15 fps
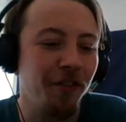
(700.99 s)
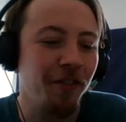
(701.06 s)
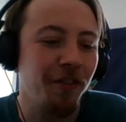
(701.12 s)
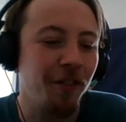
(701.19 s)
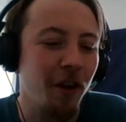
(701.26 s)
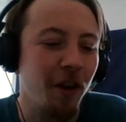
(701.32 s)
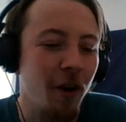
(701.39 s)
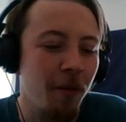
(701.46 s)

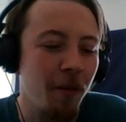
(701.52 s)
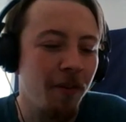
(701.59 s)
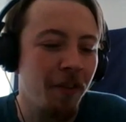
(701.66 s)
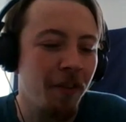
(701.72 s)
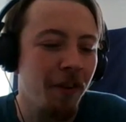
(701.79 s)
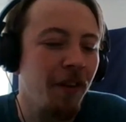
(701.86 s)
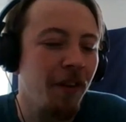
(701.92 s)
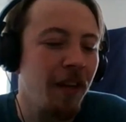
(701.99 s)
So a couple
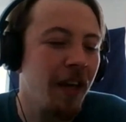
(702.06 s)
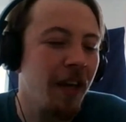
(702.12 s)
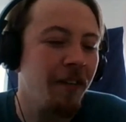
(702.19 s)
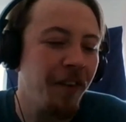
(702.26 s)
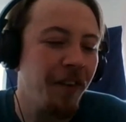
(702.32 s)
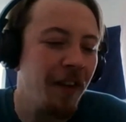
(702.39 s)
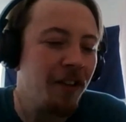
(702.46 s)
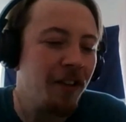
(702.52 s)
of the
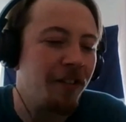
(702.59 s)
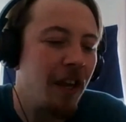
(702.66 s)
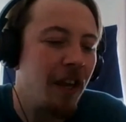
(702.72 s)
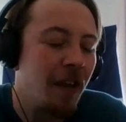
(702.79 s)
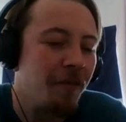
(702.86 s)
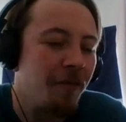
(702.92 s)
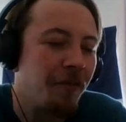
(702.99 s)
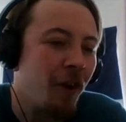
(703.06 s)
Enfields
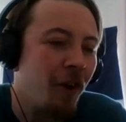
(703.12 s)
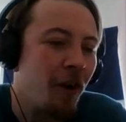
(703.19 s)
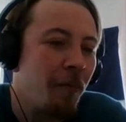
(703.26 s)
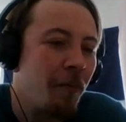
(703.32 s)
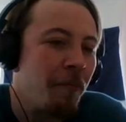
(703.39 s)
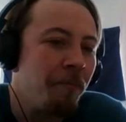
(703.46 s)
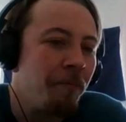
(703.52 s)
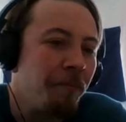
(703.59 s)
came
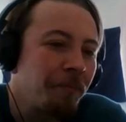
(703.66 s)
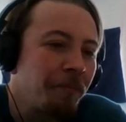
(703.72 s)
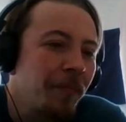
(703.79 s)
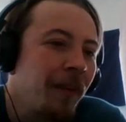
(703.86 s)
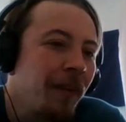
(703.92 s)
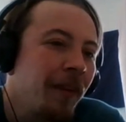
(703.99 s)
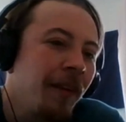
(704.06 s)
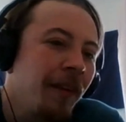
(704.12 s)
from
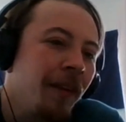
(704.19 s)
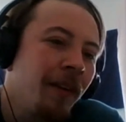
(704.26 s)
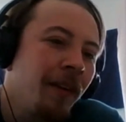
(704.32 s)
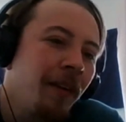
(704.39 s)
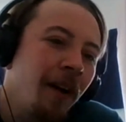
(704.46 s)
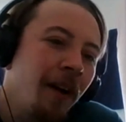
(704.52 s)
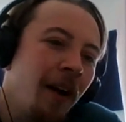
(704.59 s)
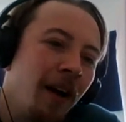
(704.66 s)

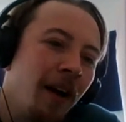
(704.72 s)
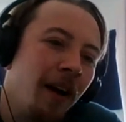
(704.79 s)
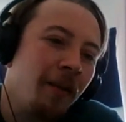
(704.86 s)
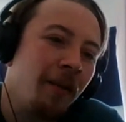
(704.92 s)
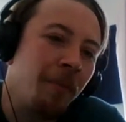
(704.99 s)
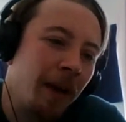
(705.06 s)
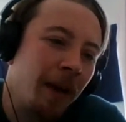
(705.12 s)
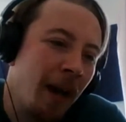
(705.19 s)

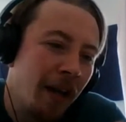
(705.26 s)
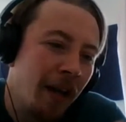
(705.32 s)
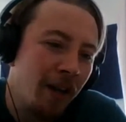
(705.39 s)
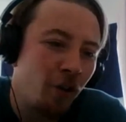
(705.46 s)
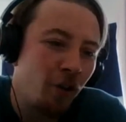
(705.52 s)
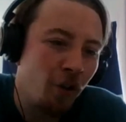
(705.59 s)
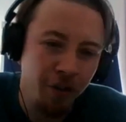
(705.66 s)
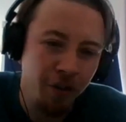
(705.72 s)
a guy who
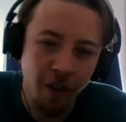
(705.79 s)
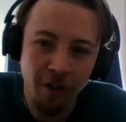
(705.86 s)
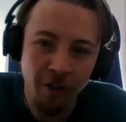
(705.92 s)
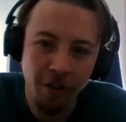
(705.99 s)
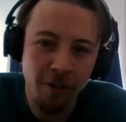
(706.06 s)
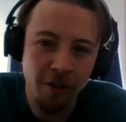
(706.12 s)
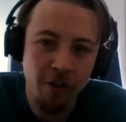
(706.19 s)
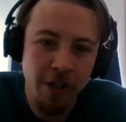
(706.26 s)
does
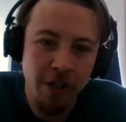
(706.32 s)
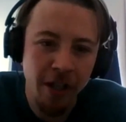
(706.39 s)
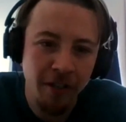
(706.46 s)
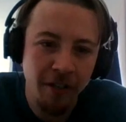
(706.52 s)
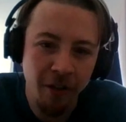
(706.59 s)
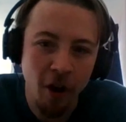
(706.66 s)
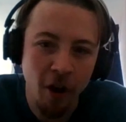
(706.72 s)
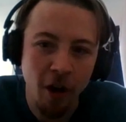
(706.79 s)
this. Usually,
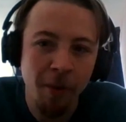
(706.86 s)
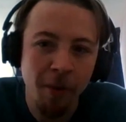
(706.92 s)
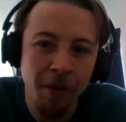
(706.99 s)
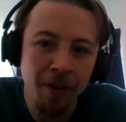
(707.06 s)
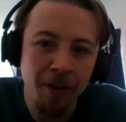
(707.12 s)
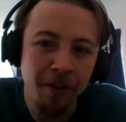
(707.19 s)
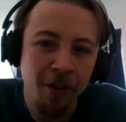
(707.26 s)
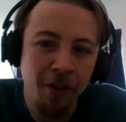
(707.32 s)
he's an
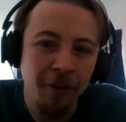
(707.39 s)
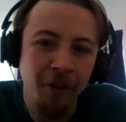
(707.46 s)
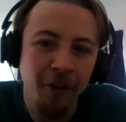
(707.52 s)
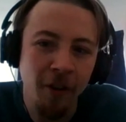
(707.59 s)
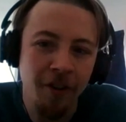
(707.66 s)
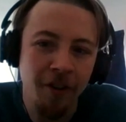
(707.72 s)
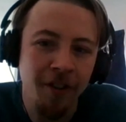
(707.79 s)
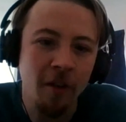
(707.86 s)
armorer and stuff
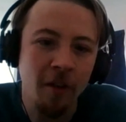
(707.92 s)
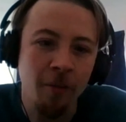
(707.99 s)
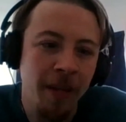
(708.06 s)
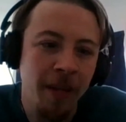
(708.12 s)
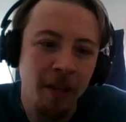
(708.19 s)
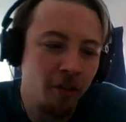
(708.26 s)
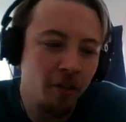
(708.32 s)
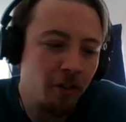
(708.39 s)
on sets, but he
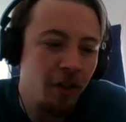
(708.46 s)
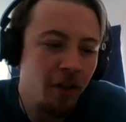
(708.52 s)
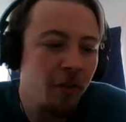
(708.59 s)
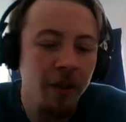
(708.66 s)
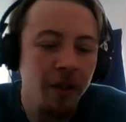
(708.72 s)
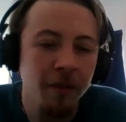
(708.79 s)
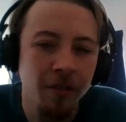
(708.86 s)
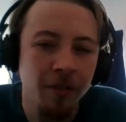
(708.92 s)
just he
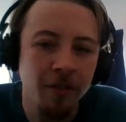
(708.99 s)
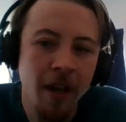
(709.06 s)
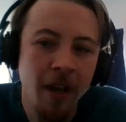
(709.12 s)
was